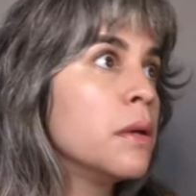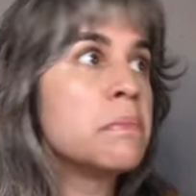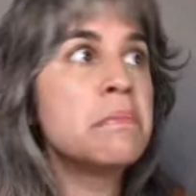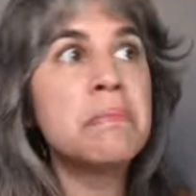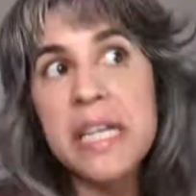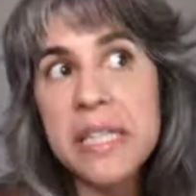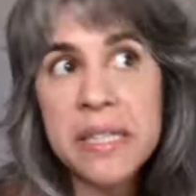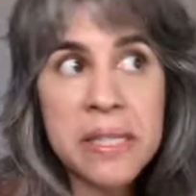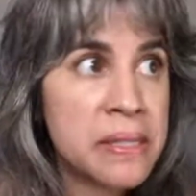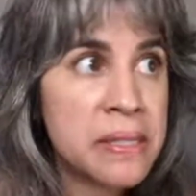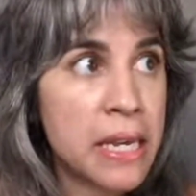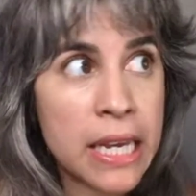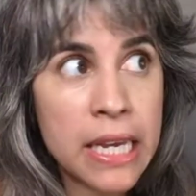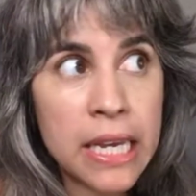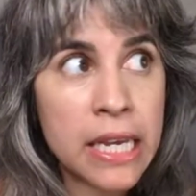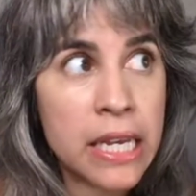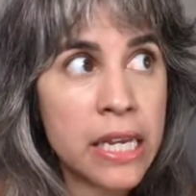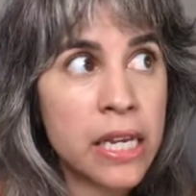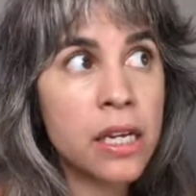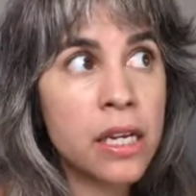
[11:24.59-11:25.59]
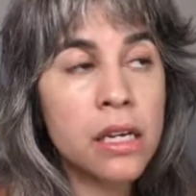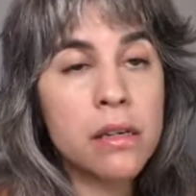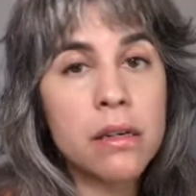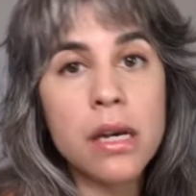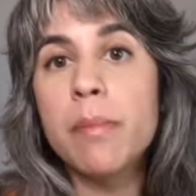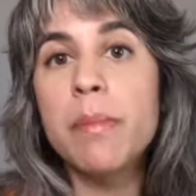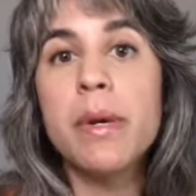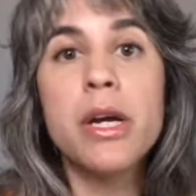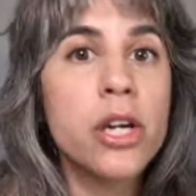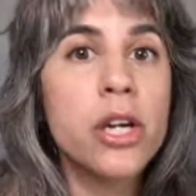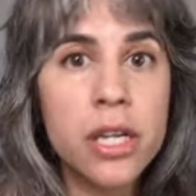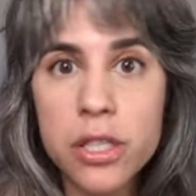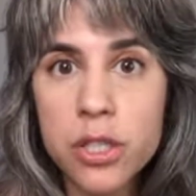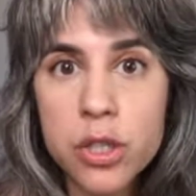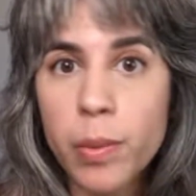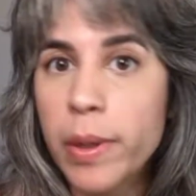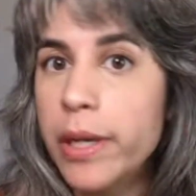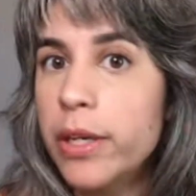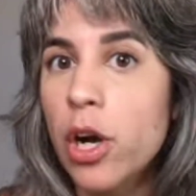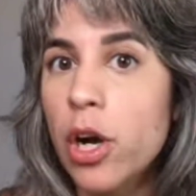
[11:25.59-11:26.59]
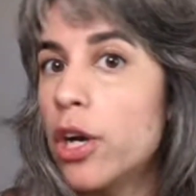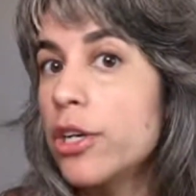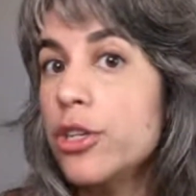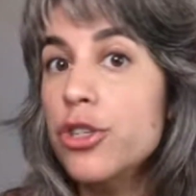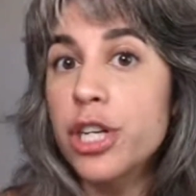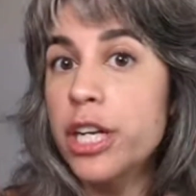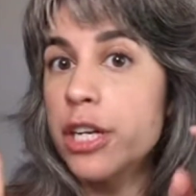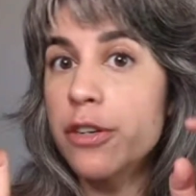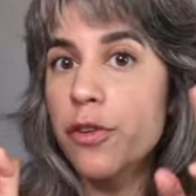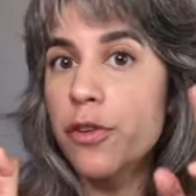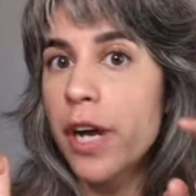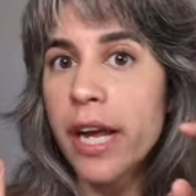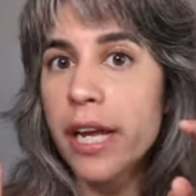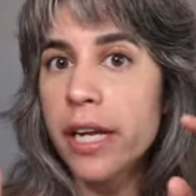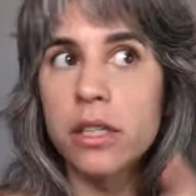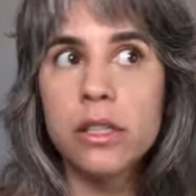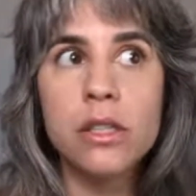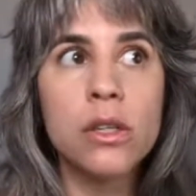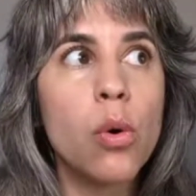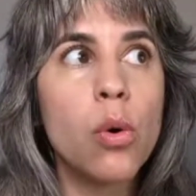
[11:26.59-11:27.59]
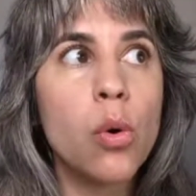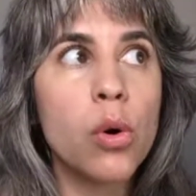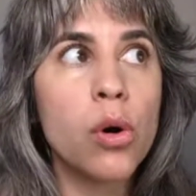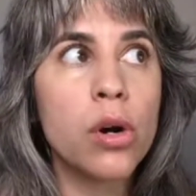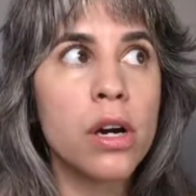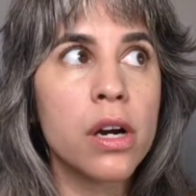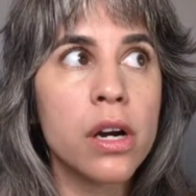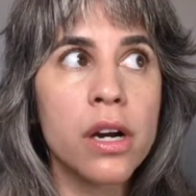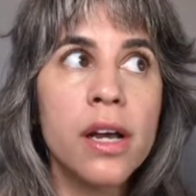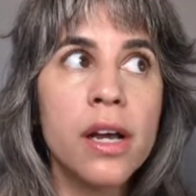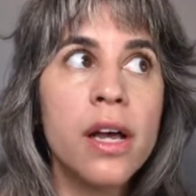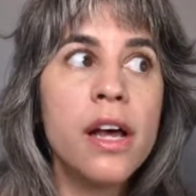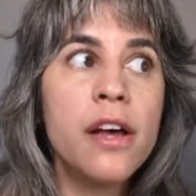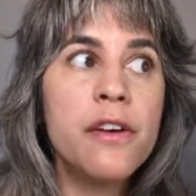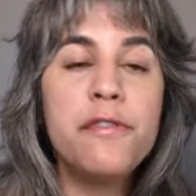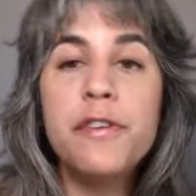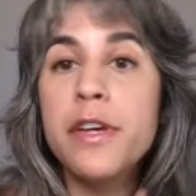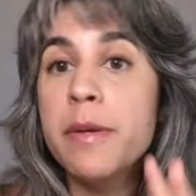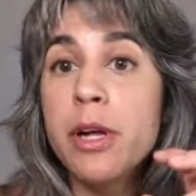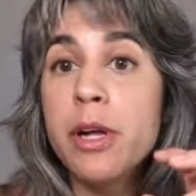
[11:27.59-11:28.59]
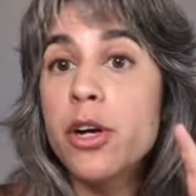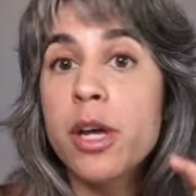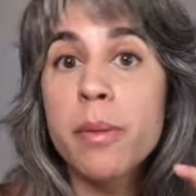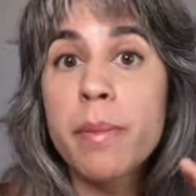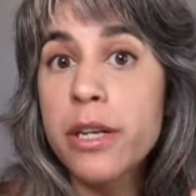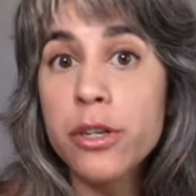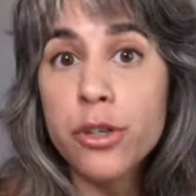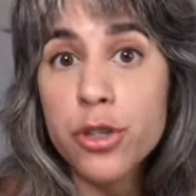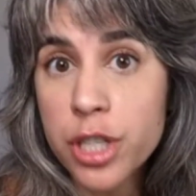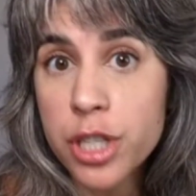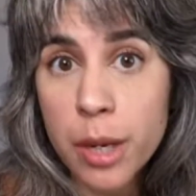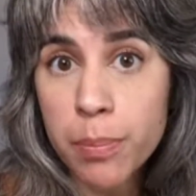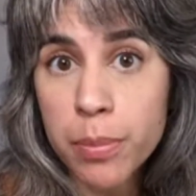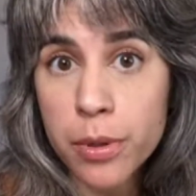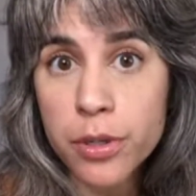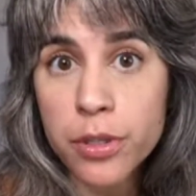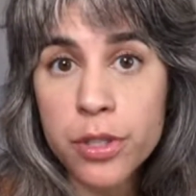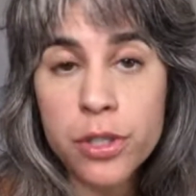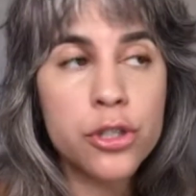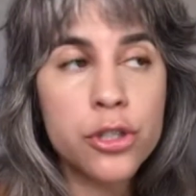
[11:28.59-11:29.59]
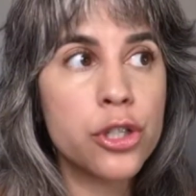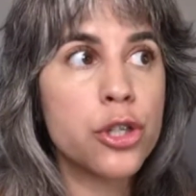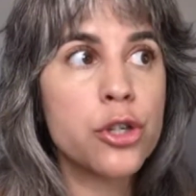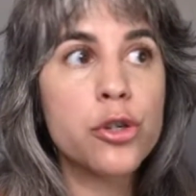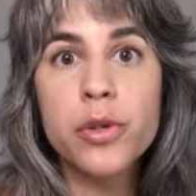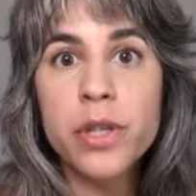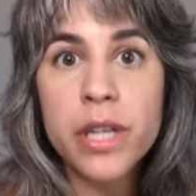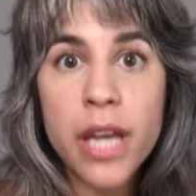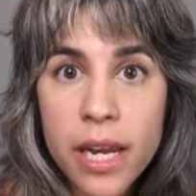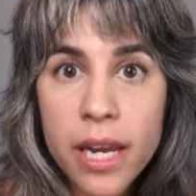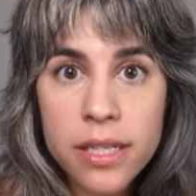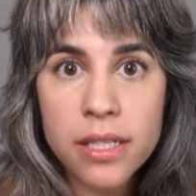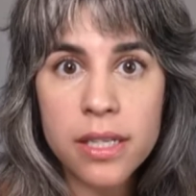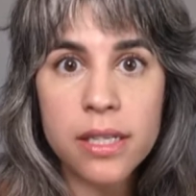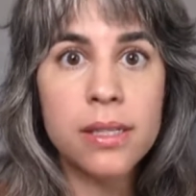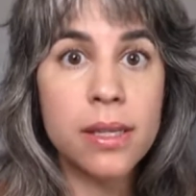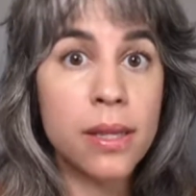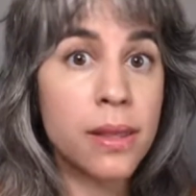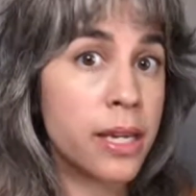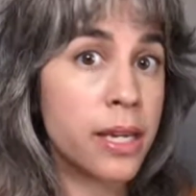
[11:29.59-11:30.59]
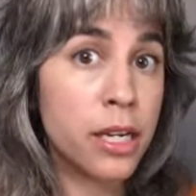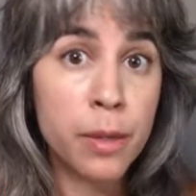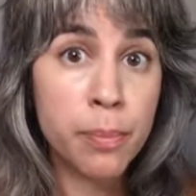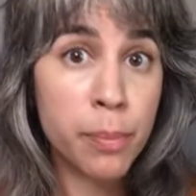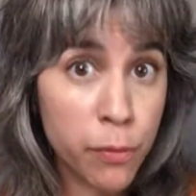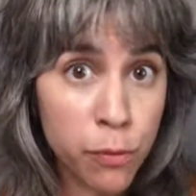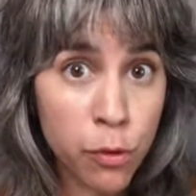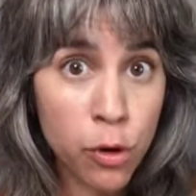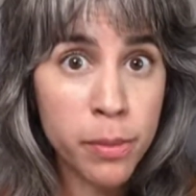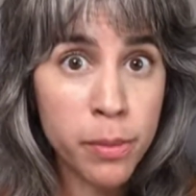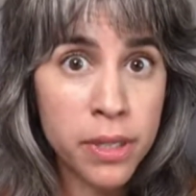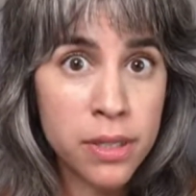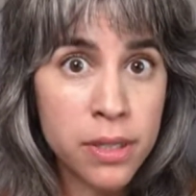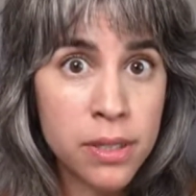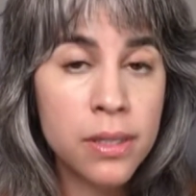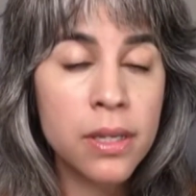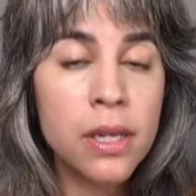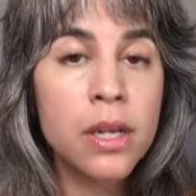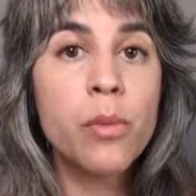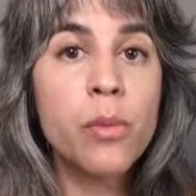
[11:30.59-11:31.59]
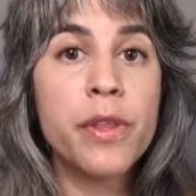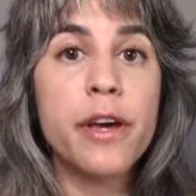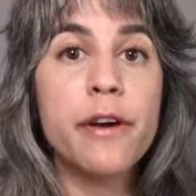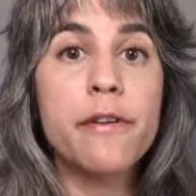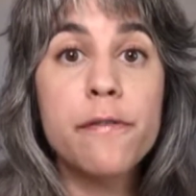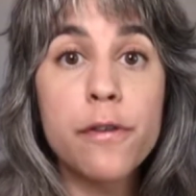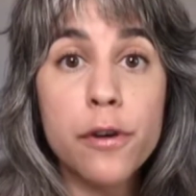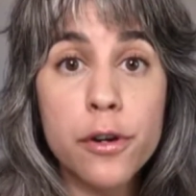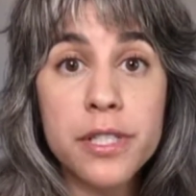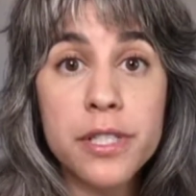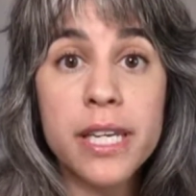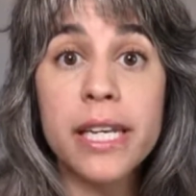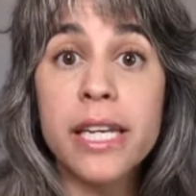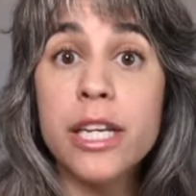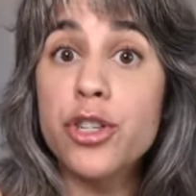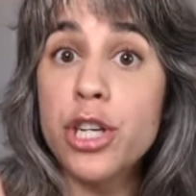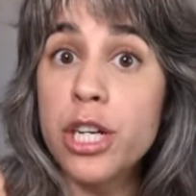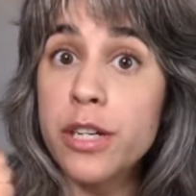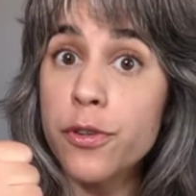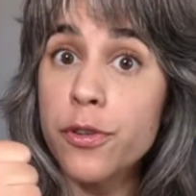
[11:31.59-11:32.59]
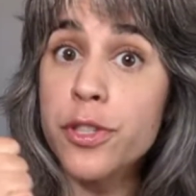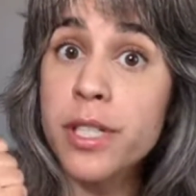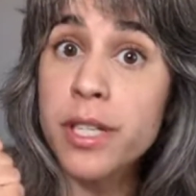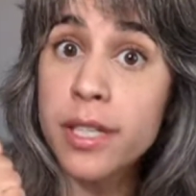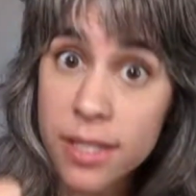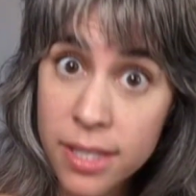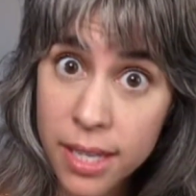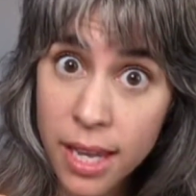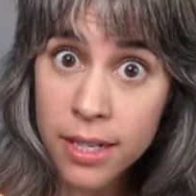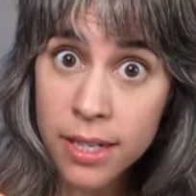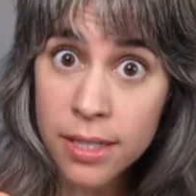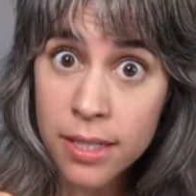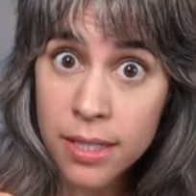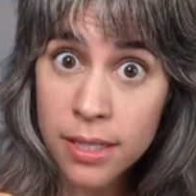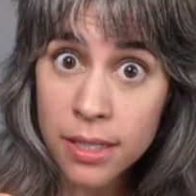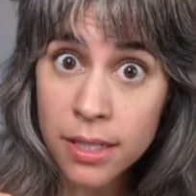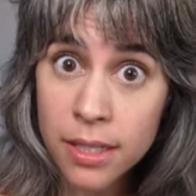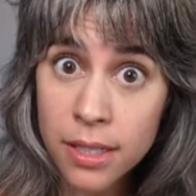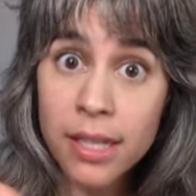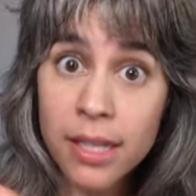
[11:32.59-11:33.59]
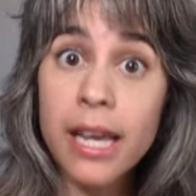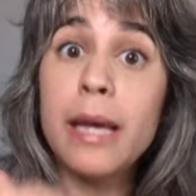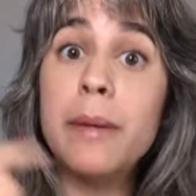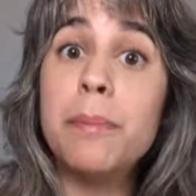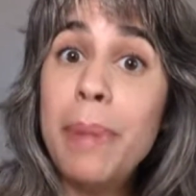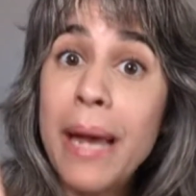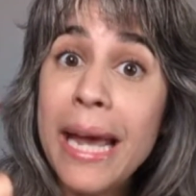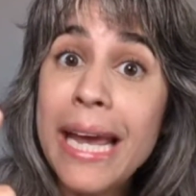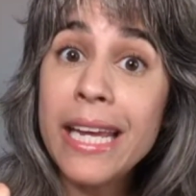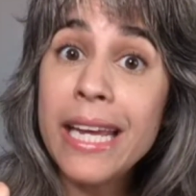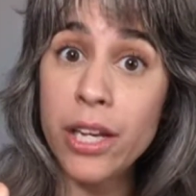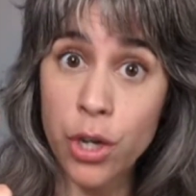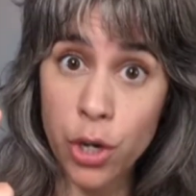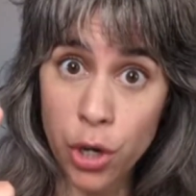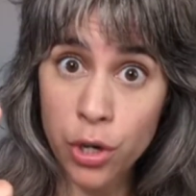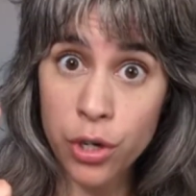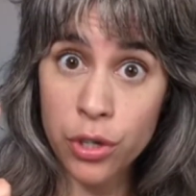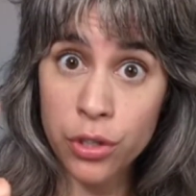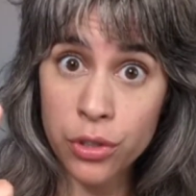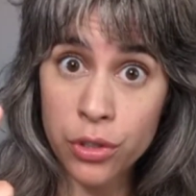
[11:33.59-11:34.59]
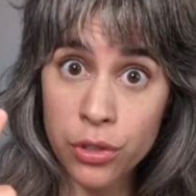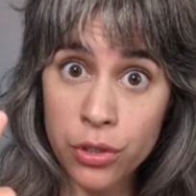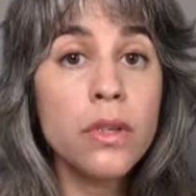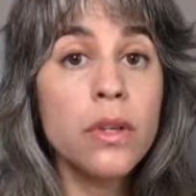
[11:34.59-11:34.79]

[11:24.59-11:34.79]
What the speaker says: let's say, America's Sweetheart Jennifer Hale or Female Commander Shepard to create a synthetic performance without first getting Jennifer's consent and paying her.